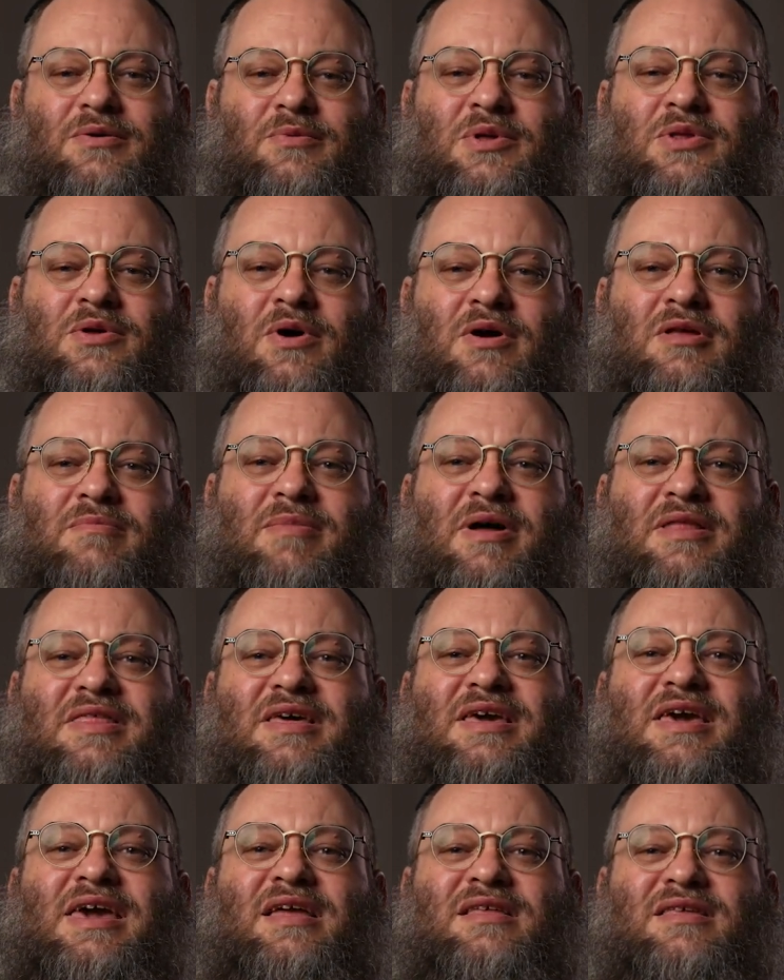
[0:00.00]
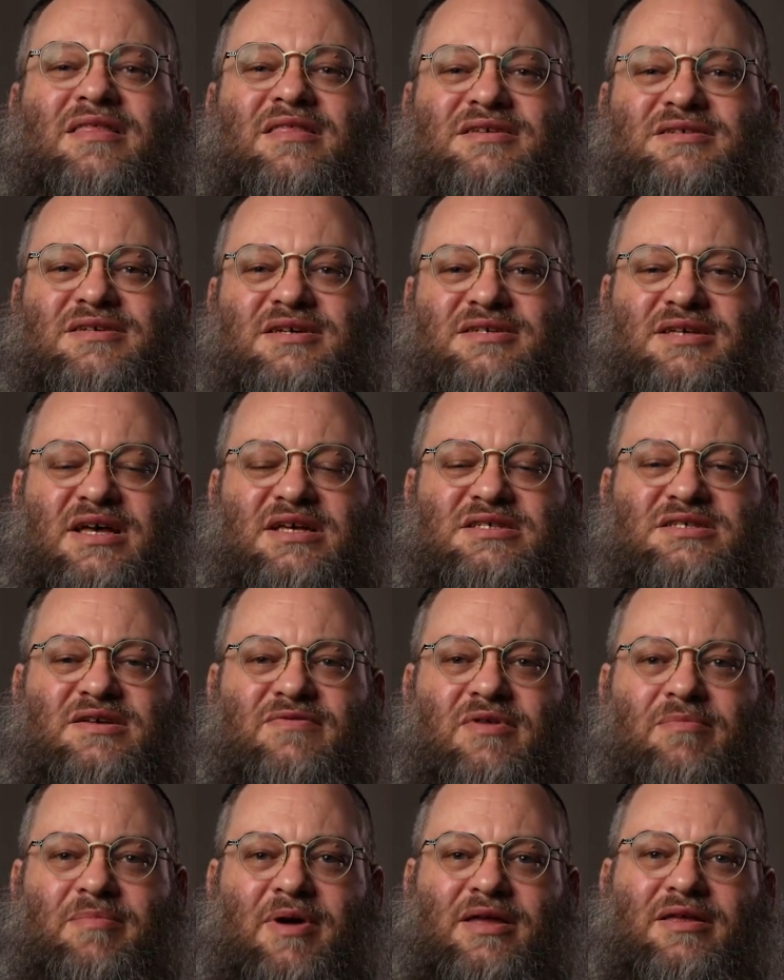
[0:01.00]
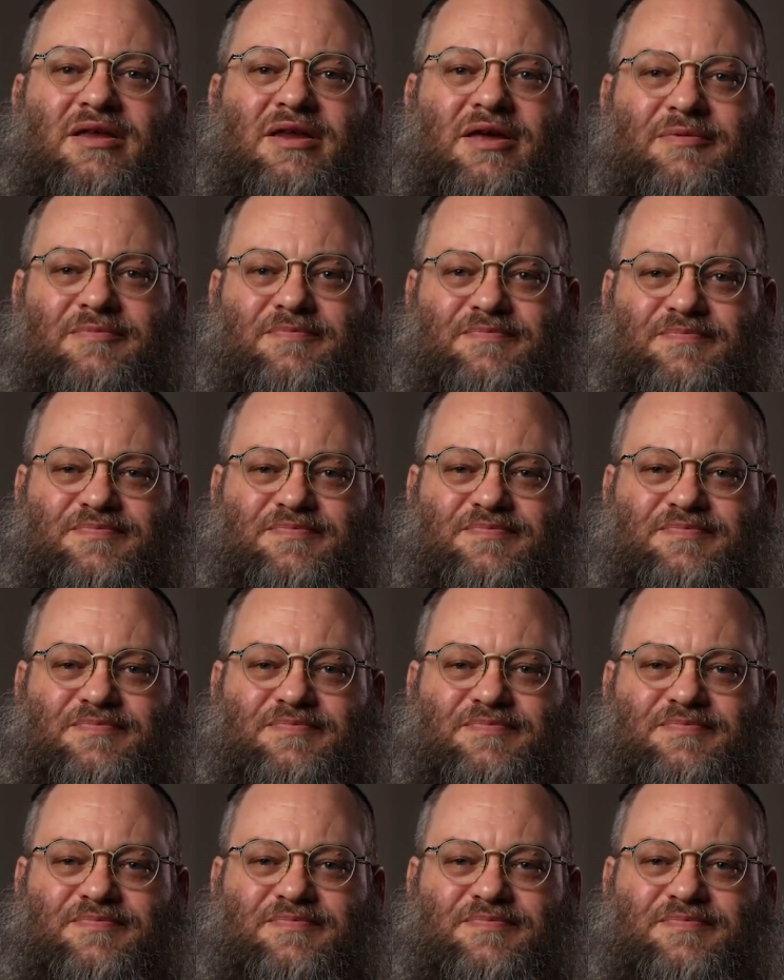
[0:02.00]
we talked about the key to the success of the Beinoni,